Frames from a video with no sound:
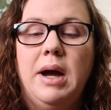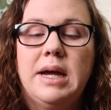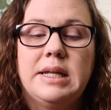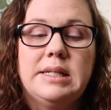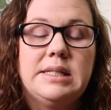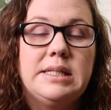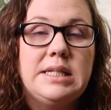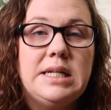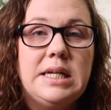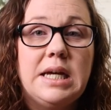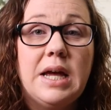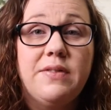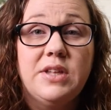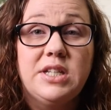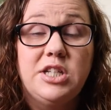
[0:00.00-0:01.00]
I can see
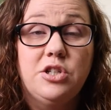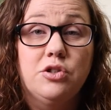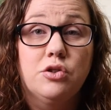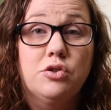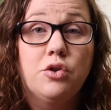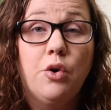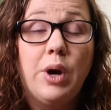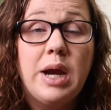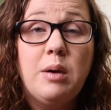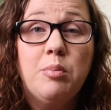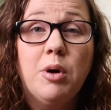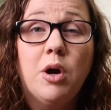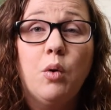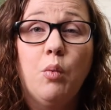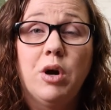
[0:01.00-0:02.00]
in the teacher's grade
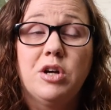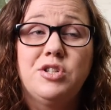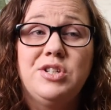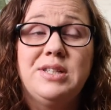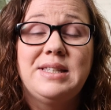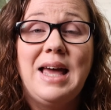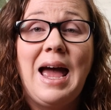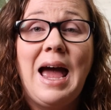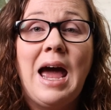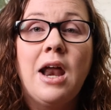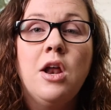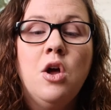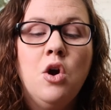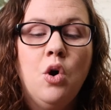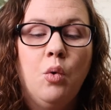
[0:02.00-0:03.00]
book where she's
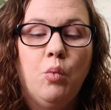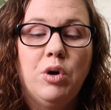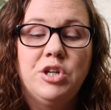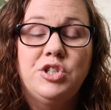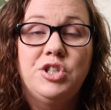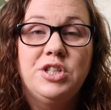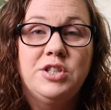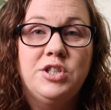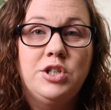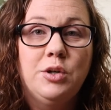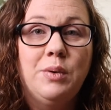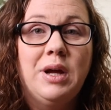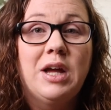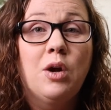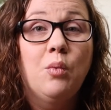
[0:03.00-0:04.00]
at, what she's
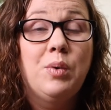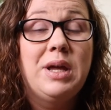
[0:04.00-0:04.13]
doing.